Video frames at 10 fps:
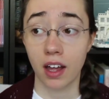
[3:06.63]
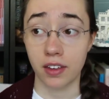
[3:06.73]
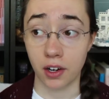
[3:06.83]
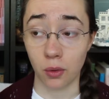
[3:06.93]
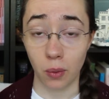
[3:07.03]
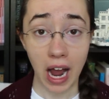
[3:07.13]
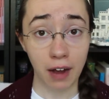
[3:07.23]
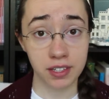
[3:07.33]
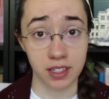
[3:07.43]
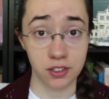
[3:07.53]
Their
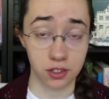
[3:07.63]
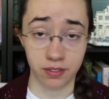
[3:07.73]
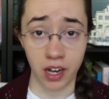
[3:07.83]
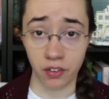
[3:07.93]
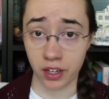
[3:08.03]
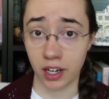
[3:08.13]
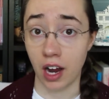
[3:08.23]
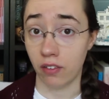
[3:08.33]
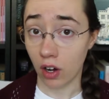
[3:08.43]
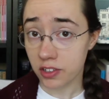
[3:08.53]
rafts and survival gear
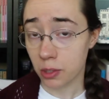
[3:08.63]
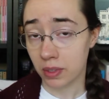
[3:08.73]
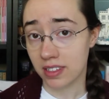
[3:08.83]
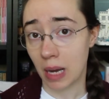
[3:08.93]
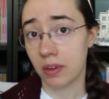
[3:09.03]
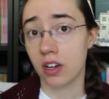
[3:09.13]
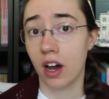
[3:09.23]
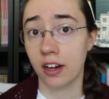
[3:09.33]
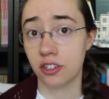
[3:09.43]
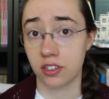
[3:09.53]
have also been
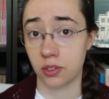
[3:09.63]
sabotaged,